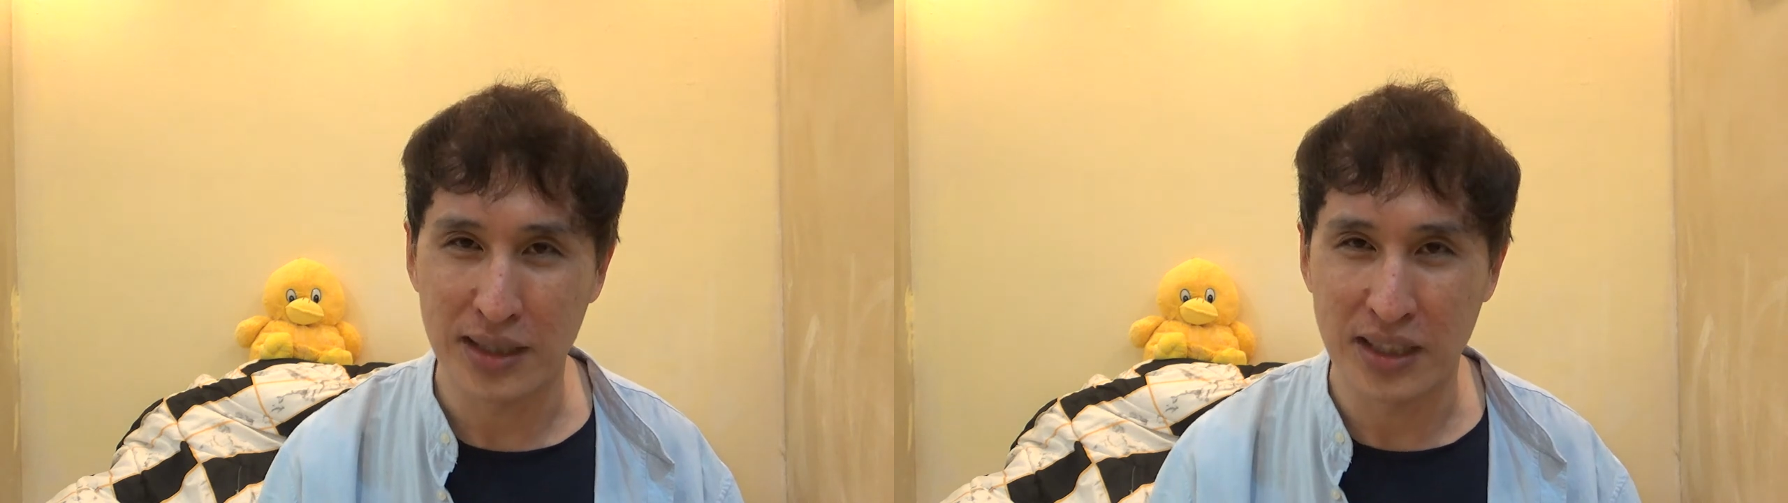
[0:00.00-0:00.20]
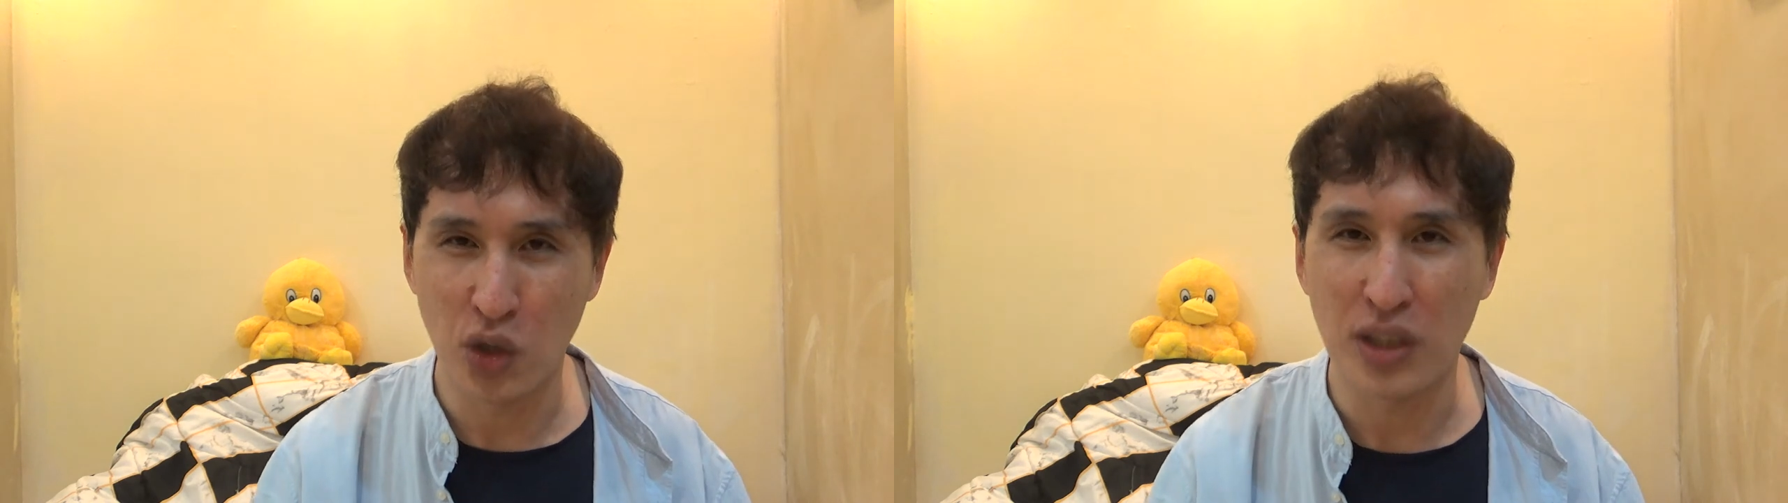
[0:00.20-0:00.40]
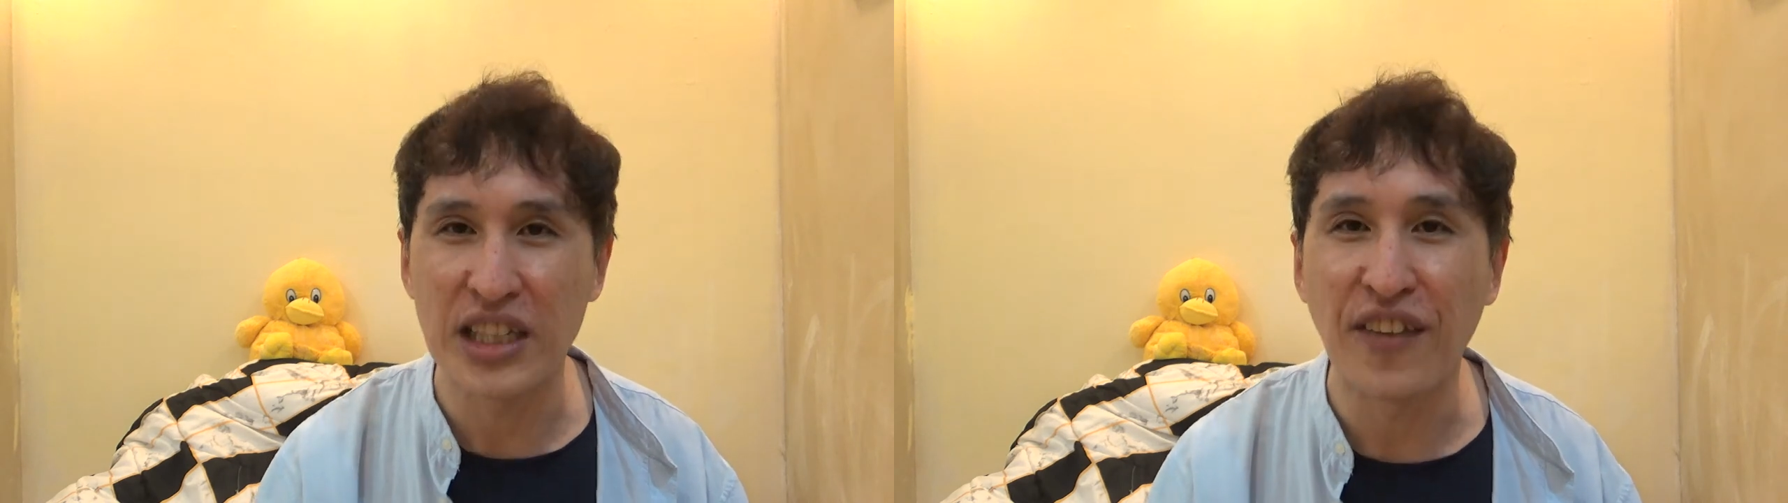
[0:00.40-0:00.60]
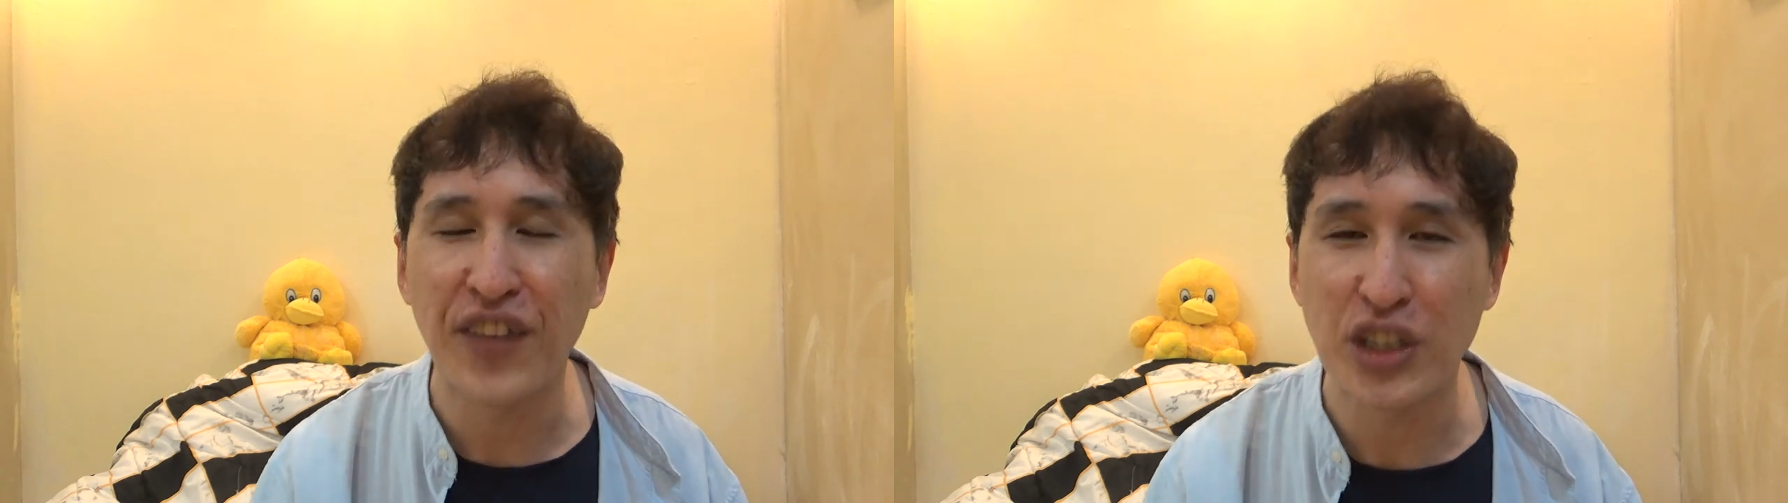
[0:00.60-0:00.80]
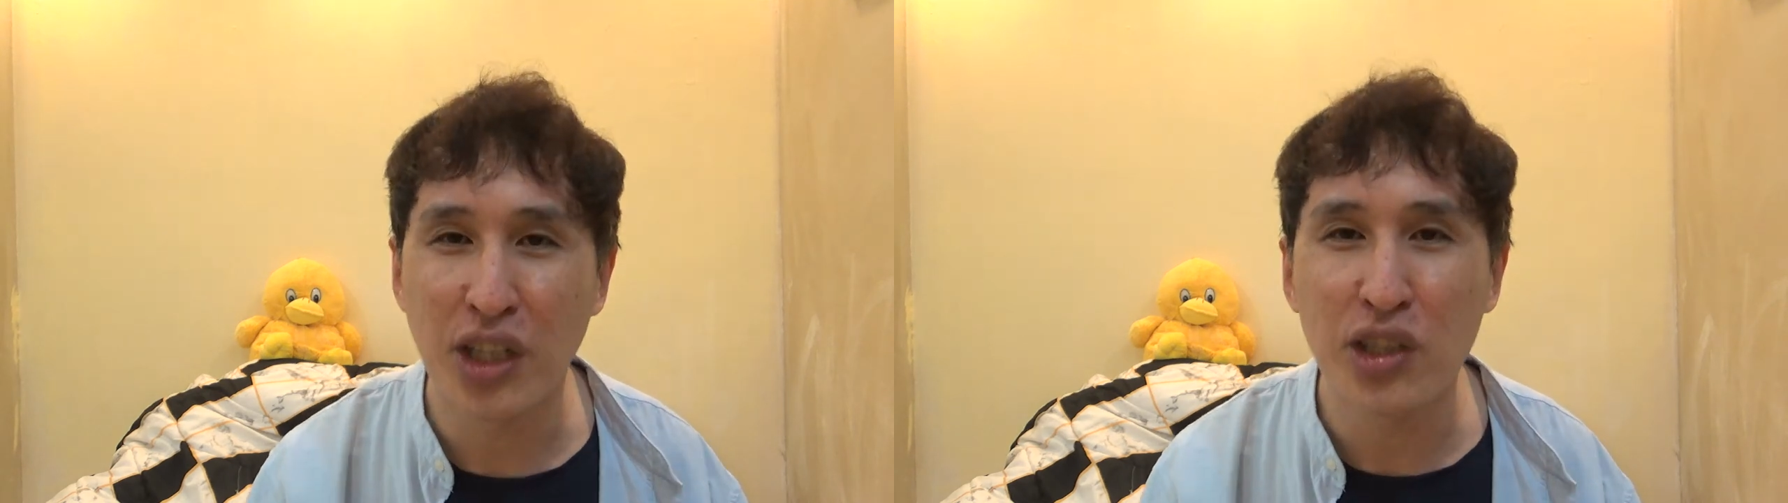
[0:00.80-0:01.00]
It's not
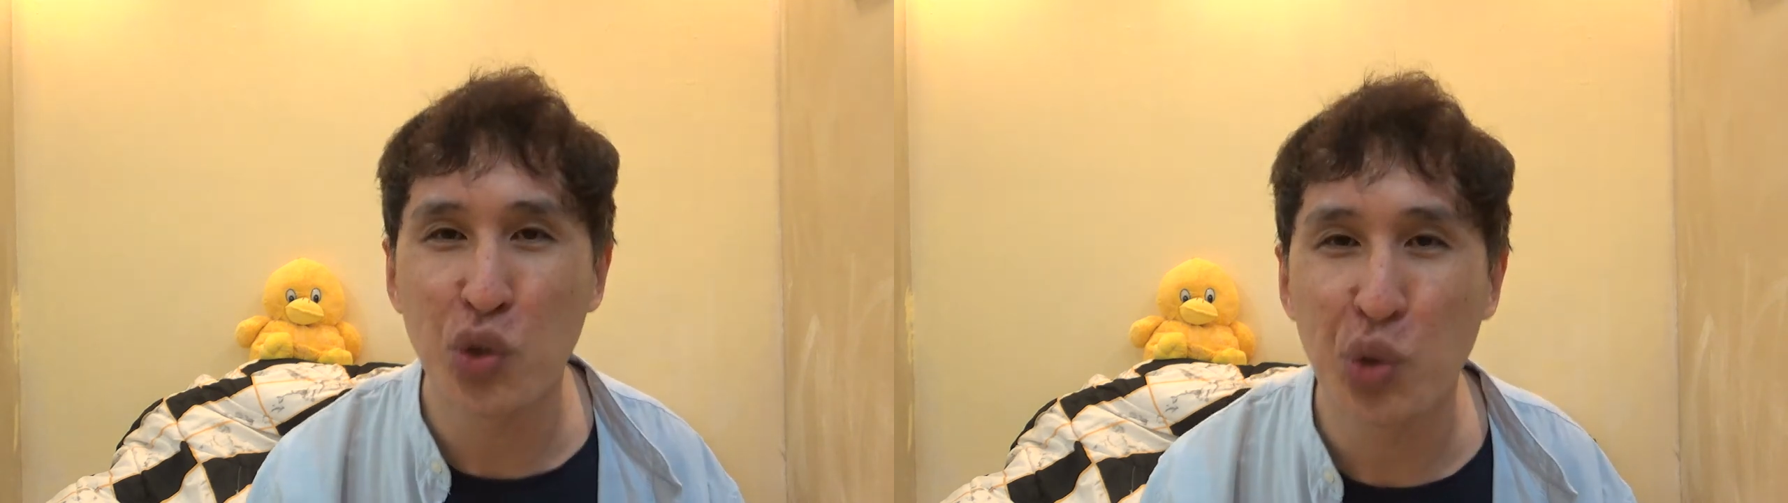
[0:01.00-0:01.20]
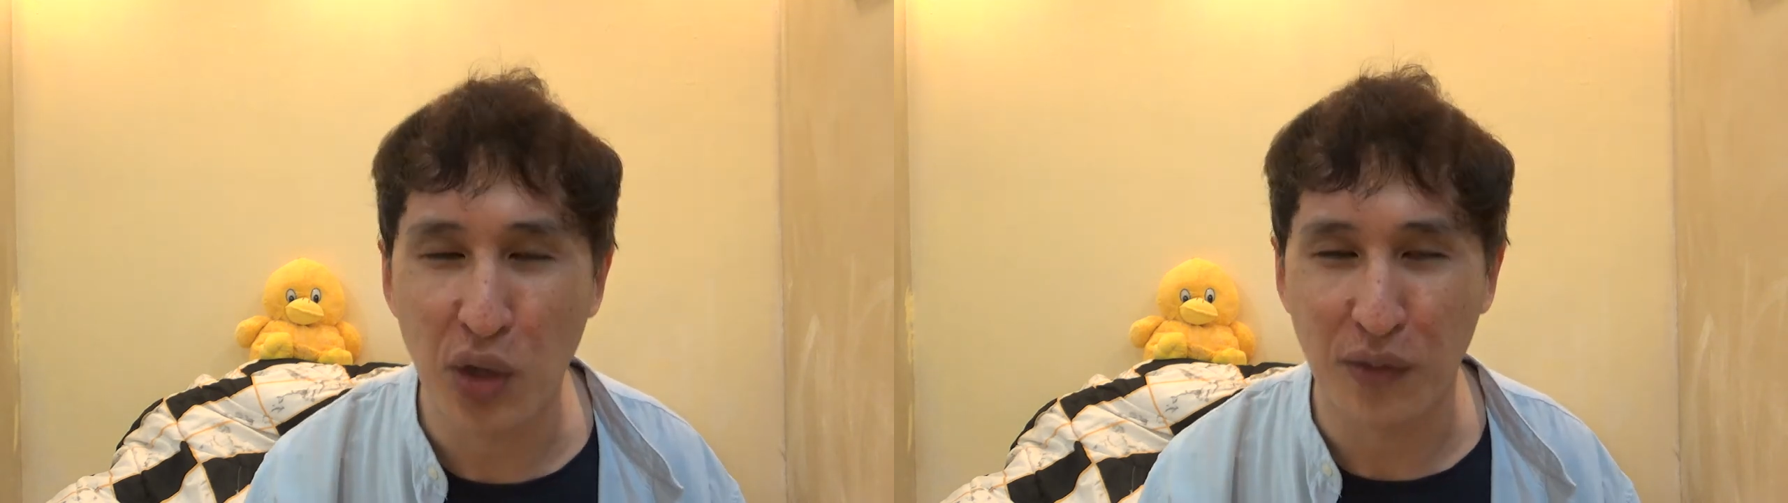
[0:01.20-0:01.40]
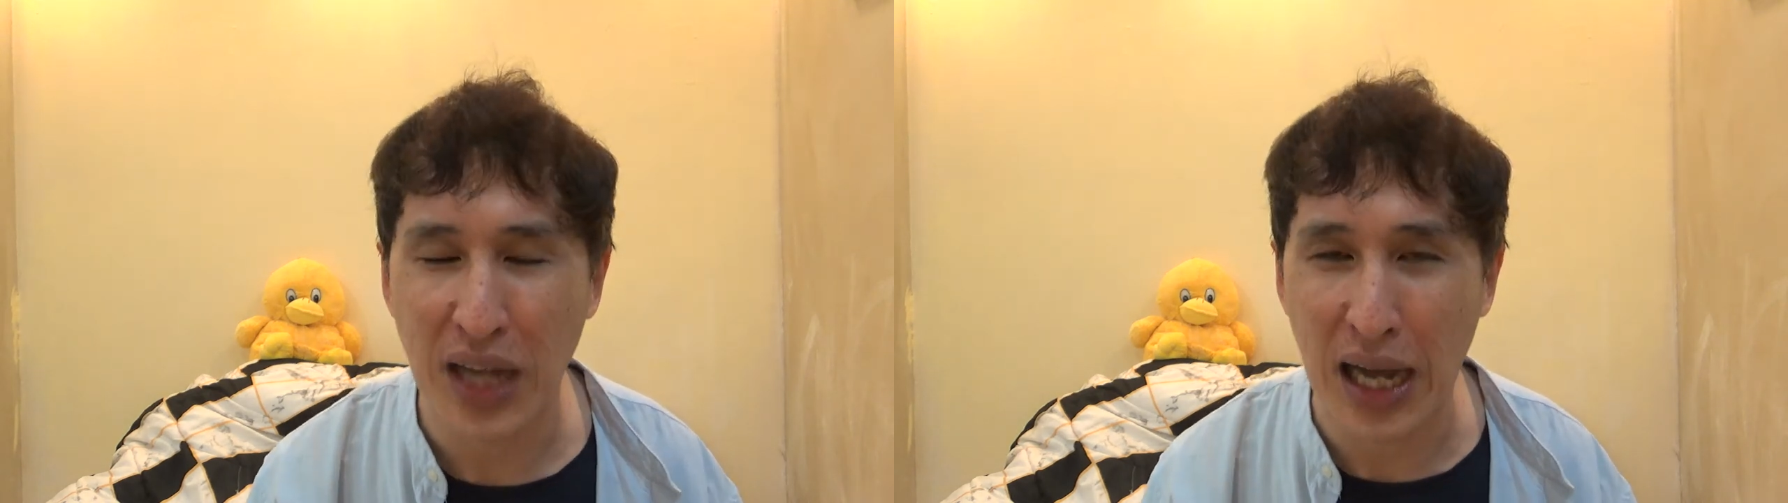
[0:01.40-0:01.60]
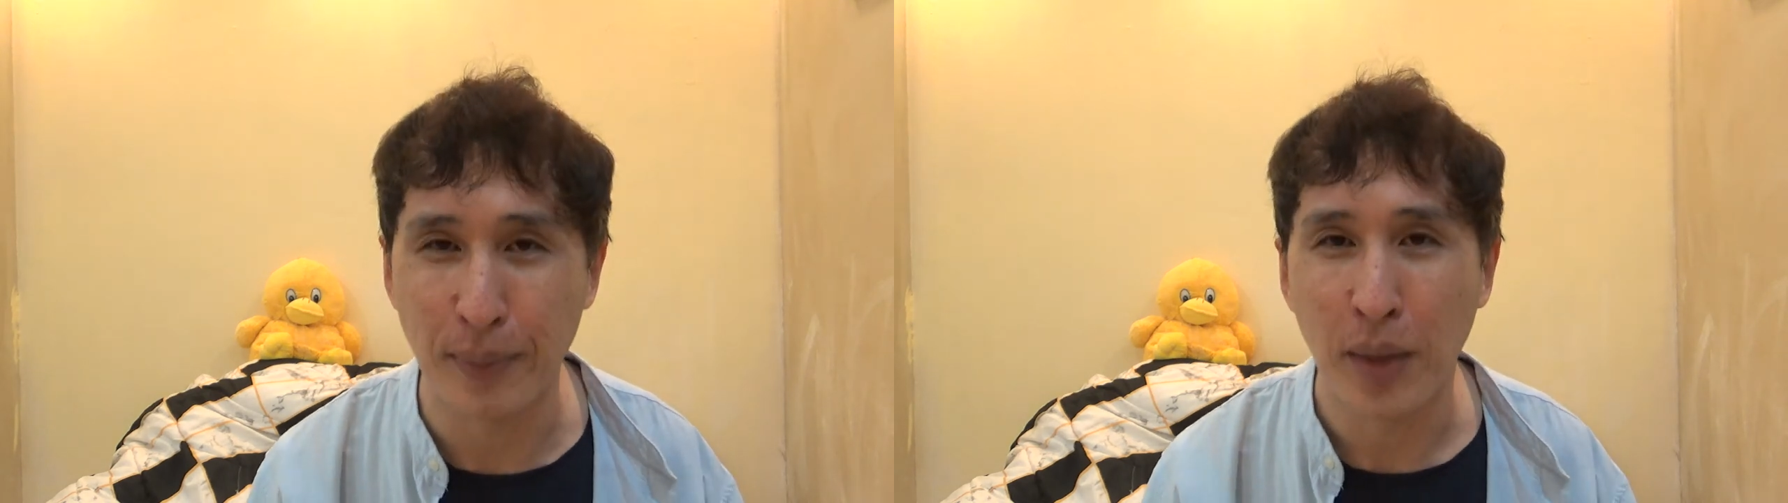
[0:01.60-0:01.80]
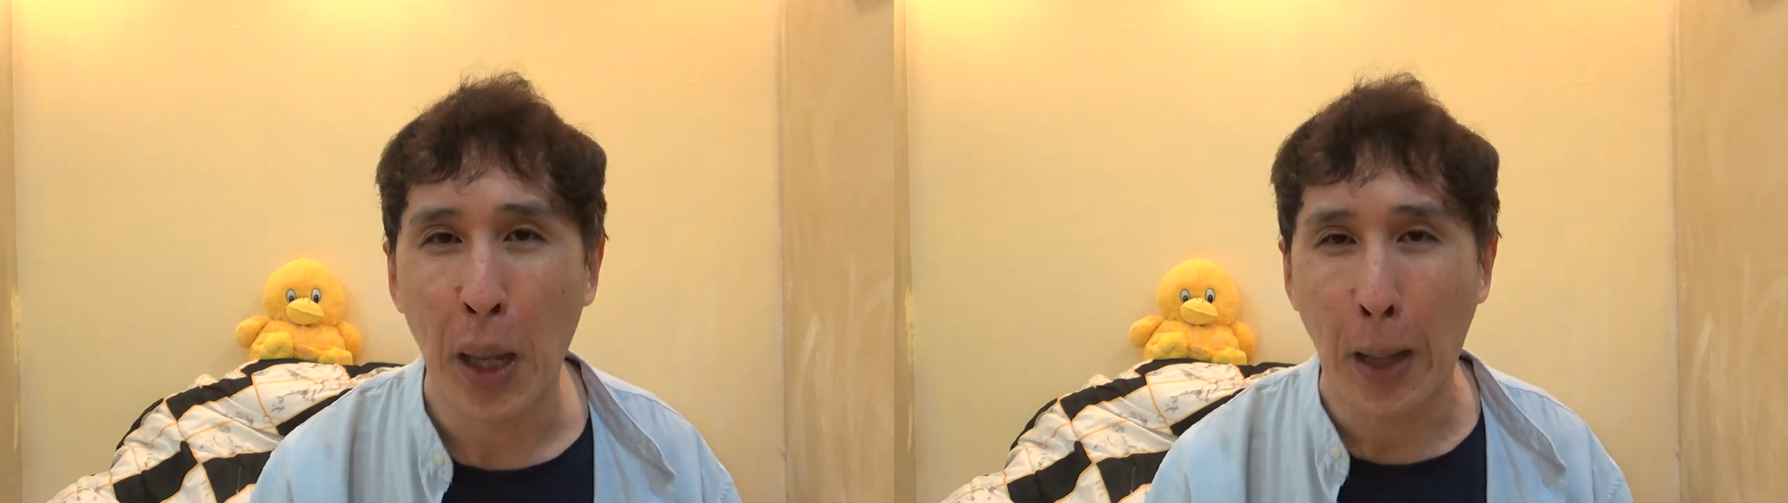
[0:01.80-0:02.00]
efficient use of time.